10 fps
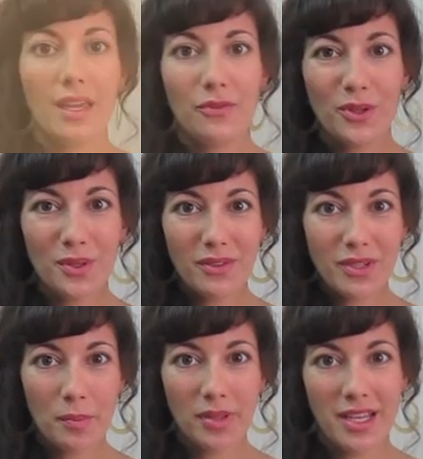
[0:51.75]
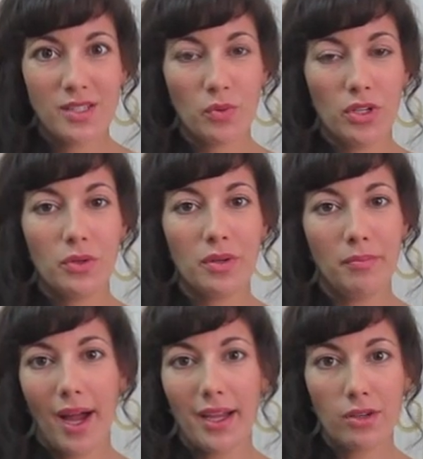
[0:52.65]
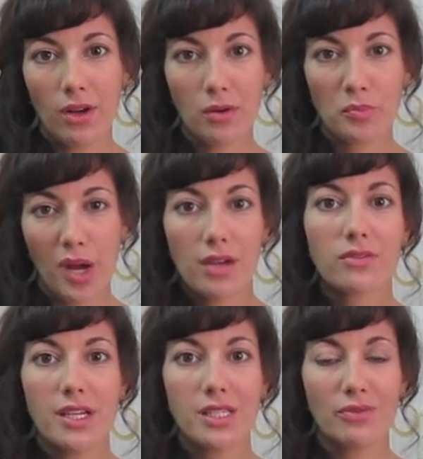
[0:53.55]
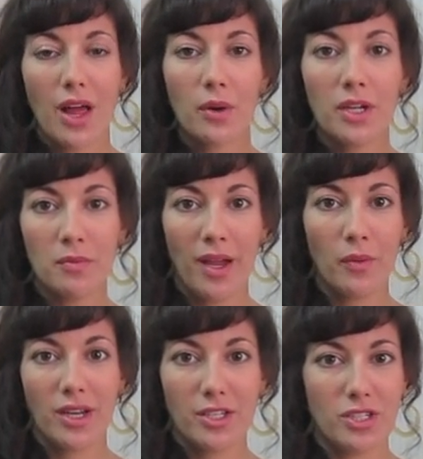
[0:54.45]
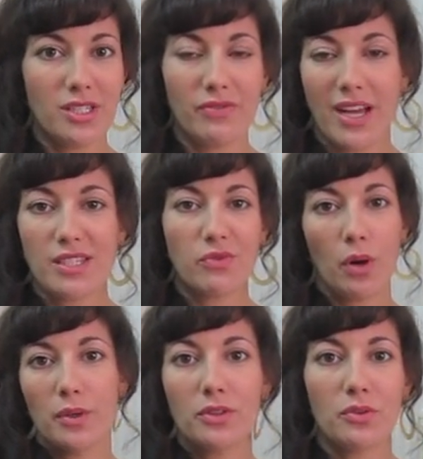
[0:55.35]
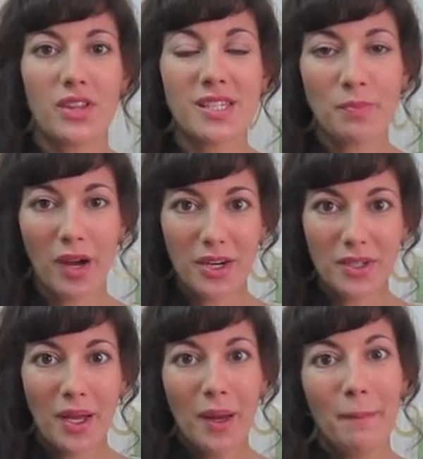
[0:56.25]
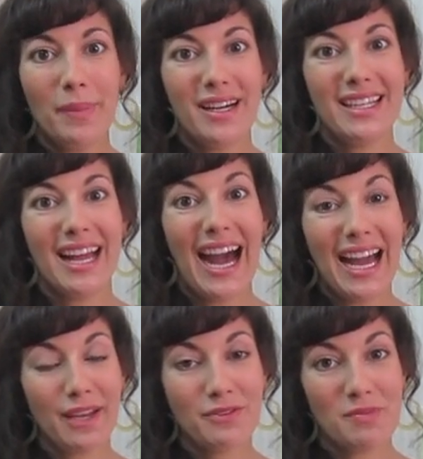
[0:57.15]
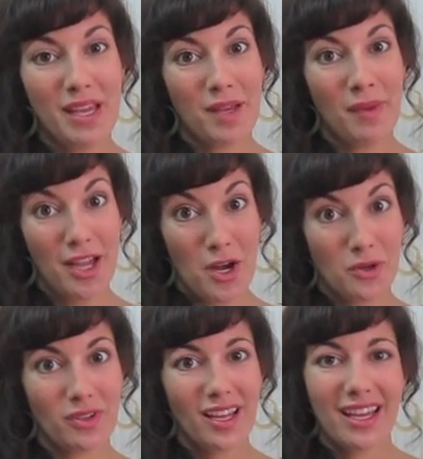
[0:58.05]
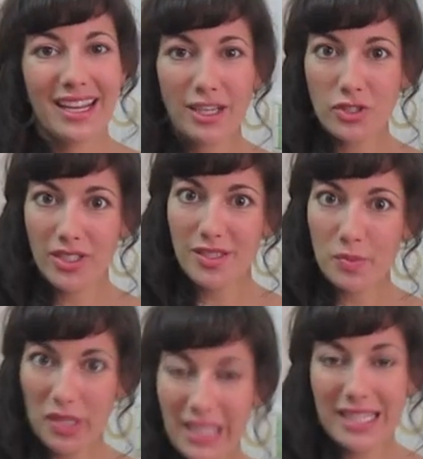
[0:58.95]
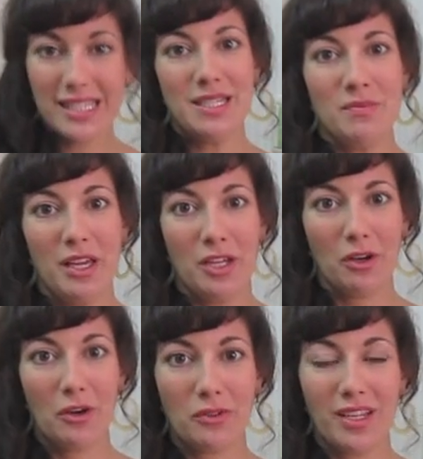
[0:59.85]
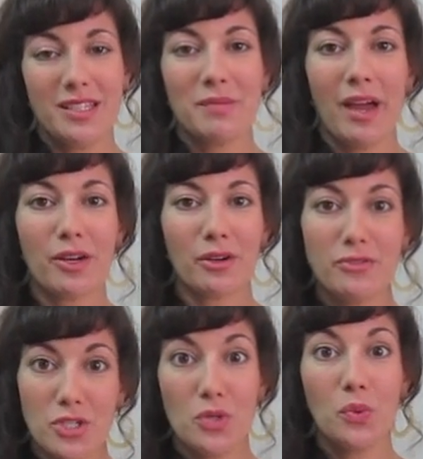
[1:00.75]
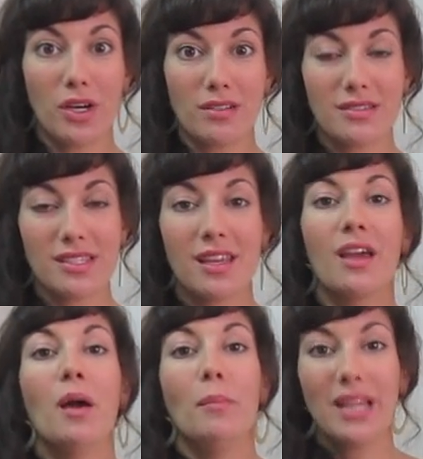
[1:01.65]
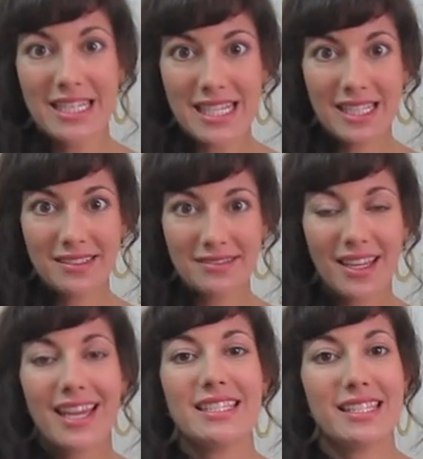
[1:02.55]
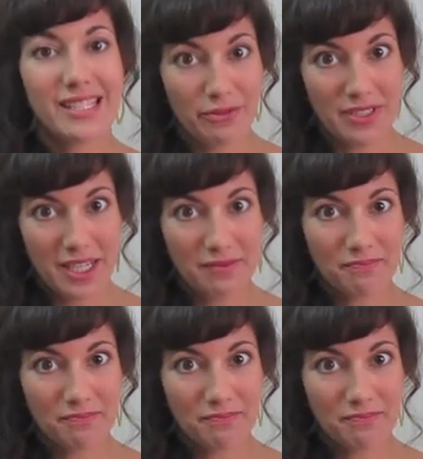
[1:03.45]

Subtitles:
If you live in a place where you can buy your own brown rice flour, you might want to just fast forward through this part, but I have to make my own. And actually, it's pretty easy to make your own. It's a matter of two words: blending and sifting.